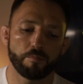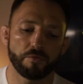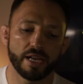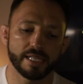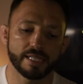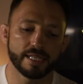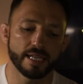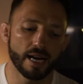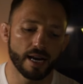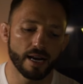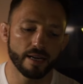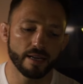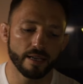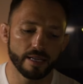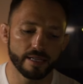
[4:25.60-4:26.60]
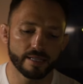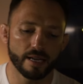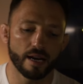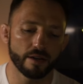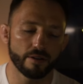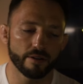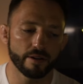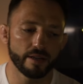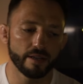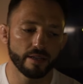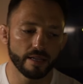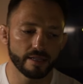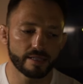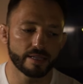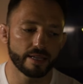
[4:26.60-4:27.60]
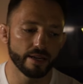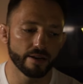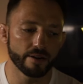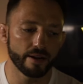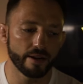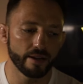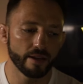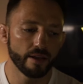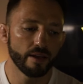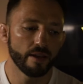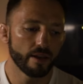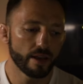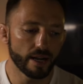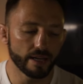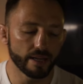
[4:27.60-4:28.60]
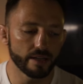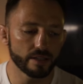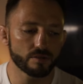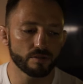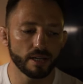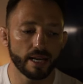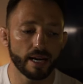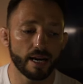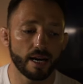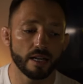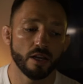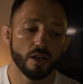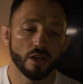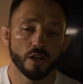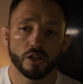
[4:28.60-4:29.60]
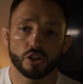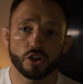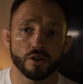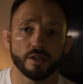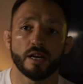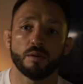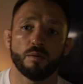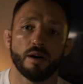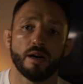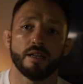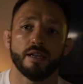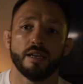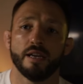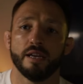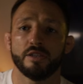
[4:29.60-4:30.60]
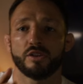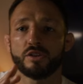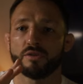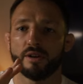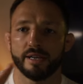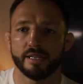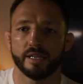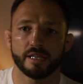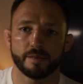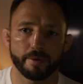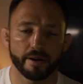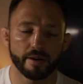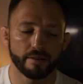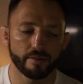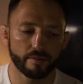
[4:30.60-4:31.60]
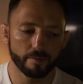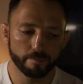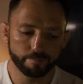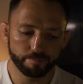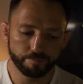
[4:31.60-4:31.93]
He's young, he's hungry, he's scary, and he hits really hard. Joe Nattawut has just crazy experience.